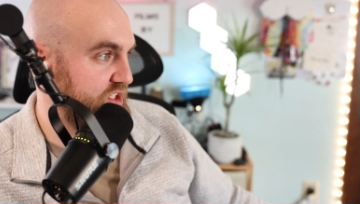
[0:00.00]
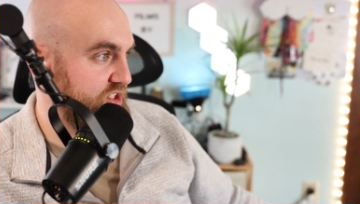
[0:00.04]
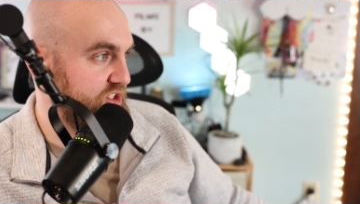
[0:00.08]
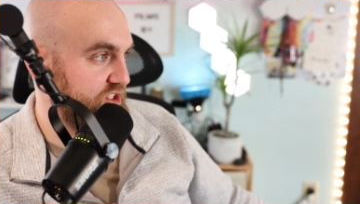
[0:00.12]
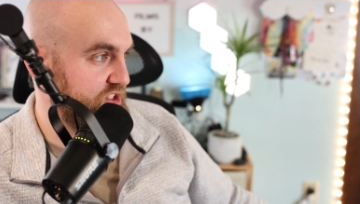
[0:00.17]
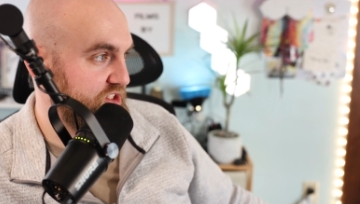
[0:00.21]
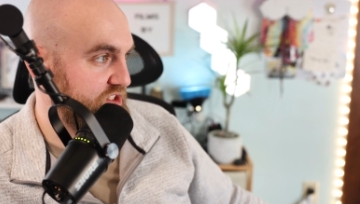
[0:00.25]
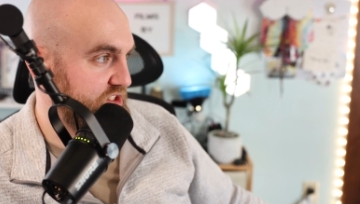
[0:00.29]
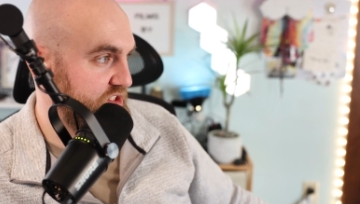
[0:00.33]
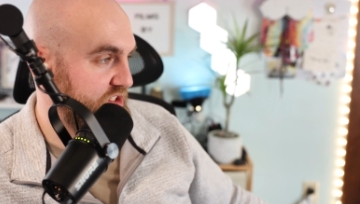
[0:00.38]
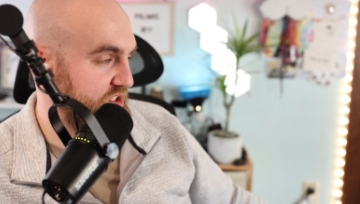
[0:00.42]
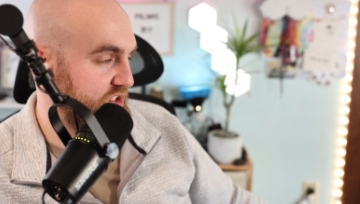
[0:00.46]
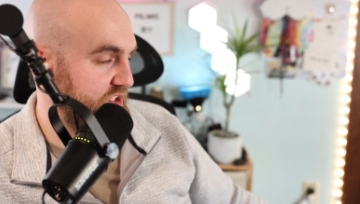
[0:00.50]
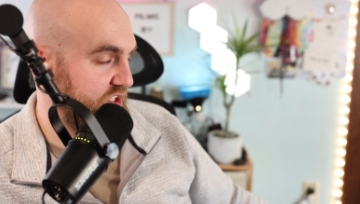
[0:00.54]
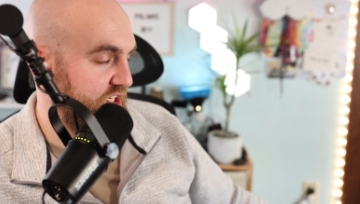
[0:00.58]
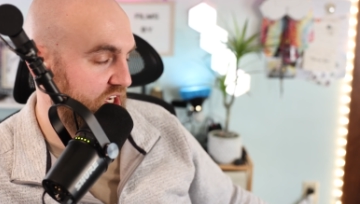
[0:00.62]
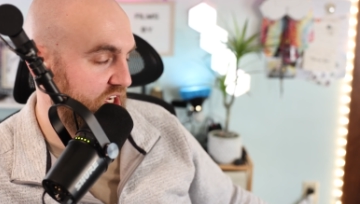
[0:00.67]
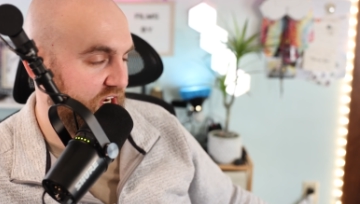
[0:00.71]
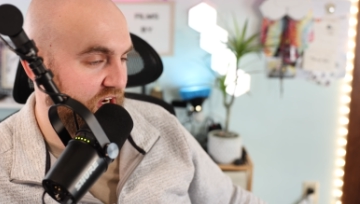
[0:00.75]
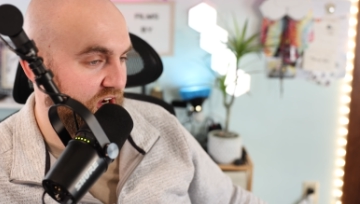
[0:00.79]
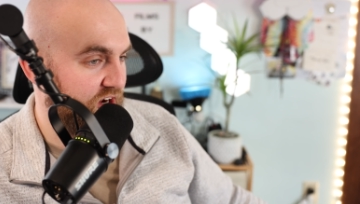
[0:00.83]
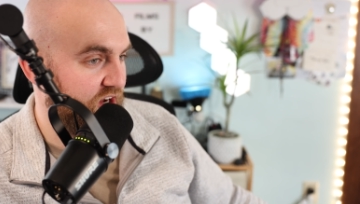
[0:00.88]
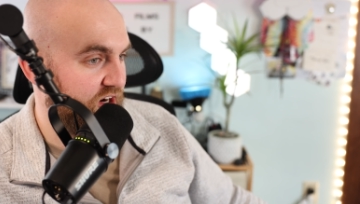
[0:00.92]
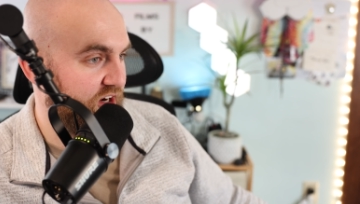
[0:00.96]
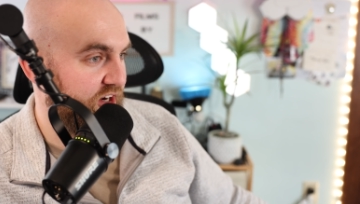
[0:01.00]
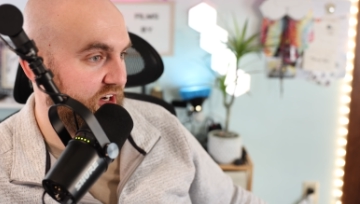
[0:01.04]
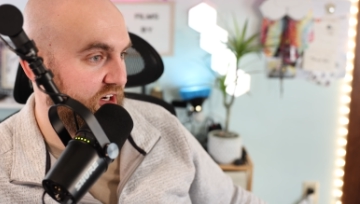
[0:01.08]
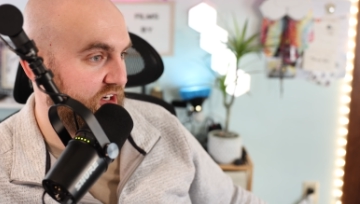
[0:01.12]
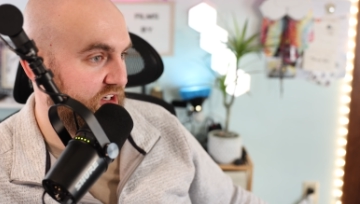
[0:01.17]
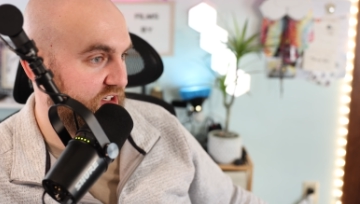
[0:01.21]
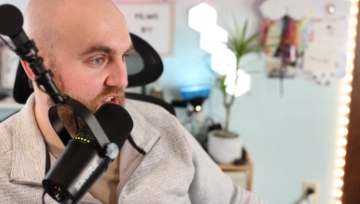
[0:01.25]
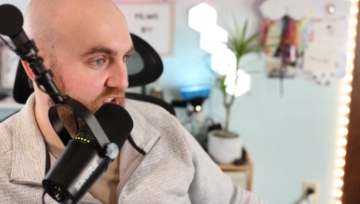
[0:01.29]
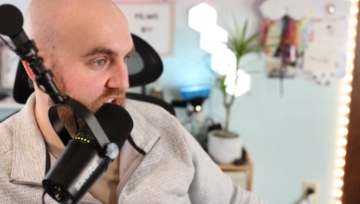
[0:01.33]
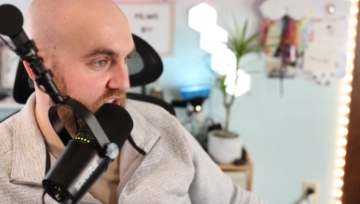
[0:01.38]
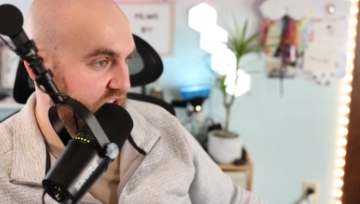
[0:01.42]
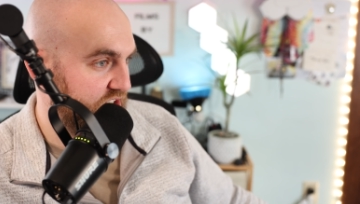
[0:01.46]
just the
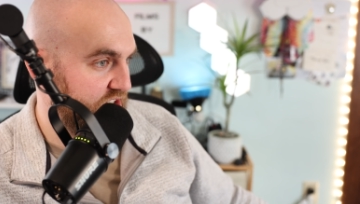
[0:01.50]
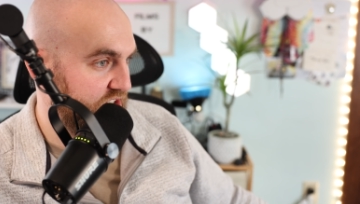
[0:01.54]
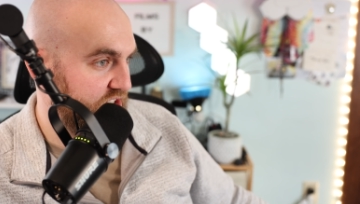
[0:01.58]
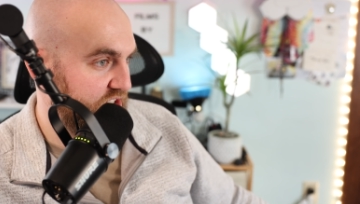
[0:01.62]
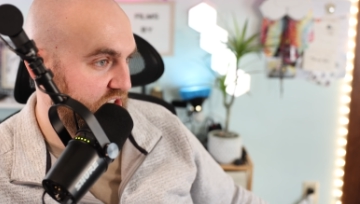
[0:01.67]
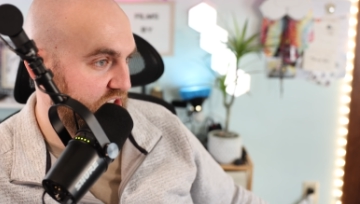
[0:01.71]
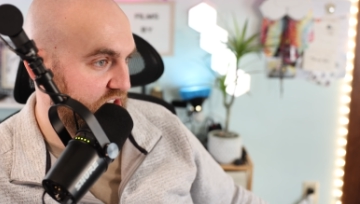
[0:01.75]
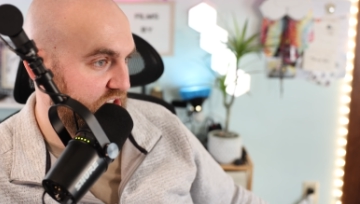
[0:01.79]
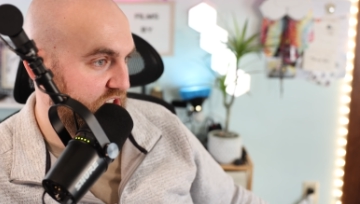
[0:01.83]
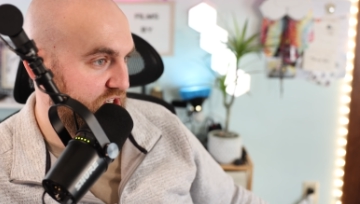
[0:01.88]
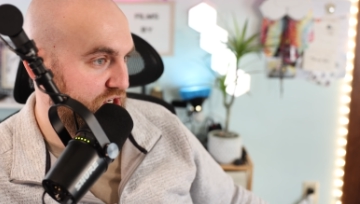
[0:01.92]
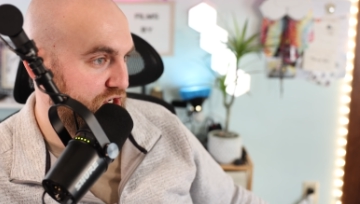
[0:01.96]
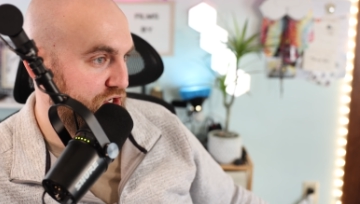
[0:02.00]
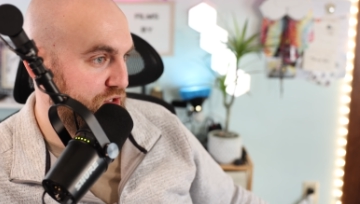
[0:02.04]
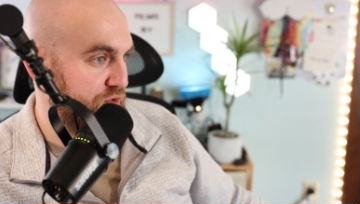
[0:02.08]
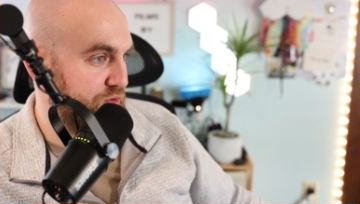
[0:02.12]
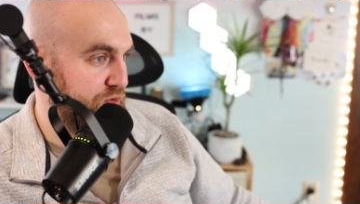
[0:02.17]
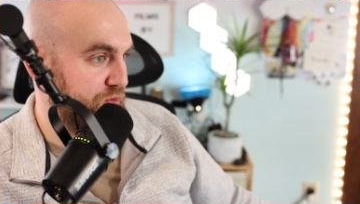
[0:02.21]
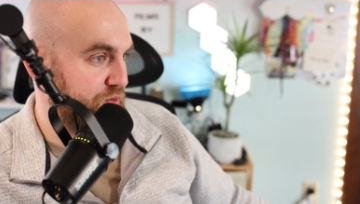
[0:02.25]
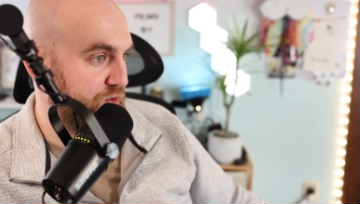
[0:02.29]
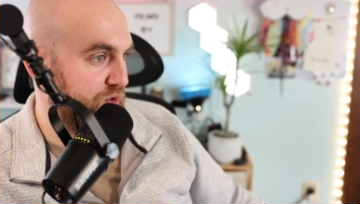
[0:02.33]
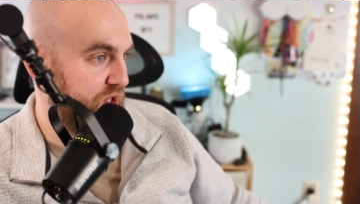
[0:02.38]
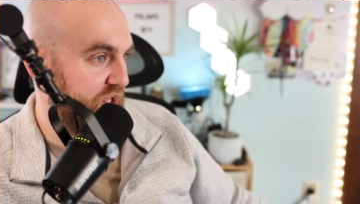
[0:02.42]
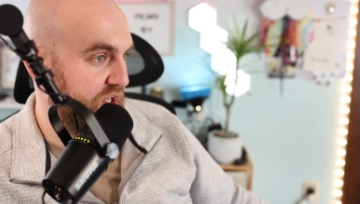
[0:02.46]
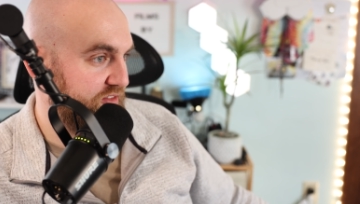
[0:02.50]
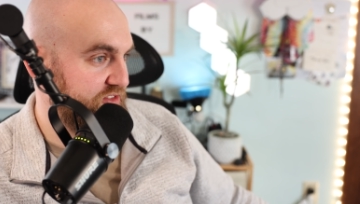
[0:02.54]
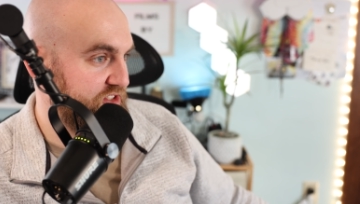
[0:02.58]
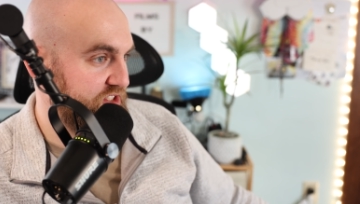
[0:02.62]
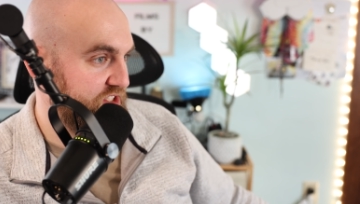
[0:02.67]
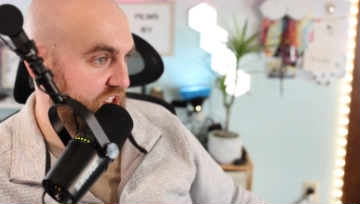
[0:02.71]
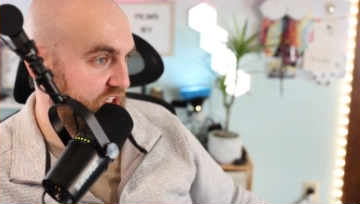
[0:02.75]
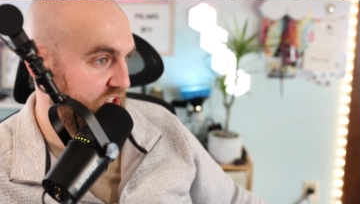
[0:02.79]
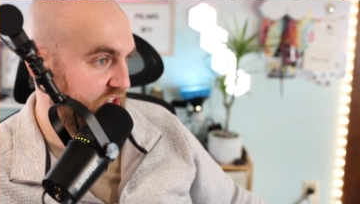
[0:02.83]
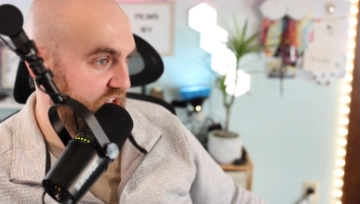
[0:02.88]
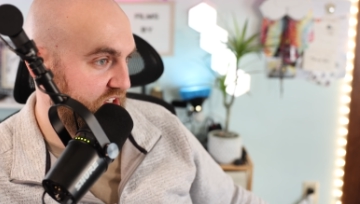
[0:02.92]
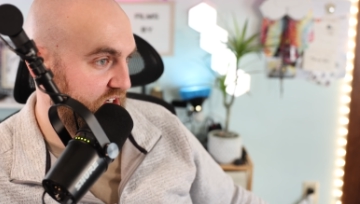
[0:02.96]
chaotic new
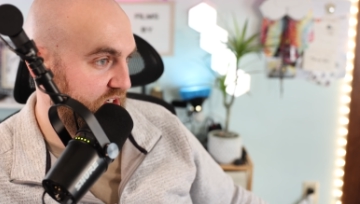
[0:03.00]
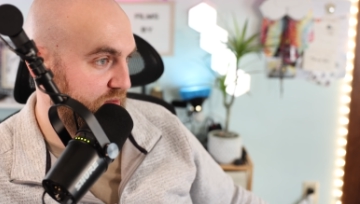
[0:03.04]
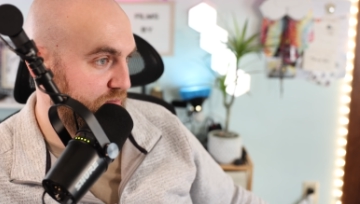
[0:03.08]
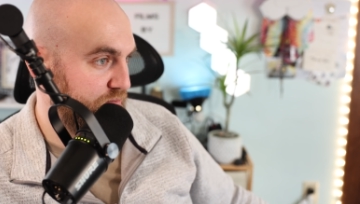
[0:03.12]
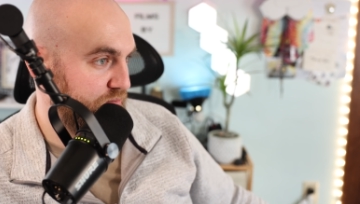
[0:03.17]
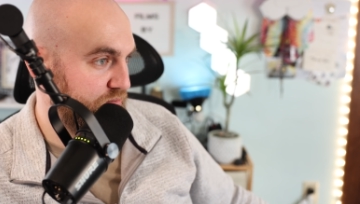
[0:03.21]
lifestyle that i'm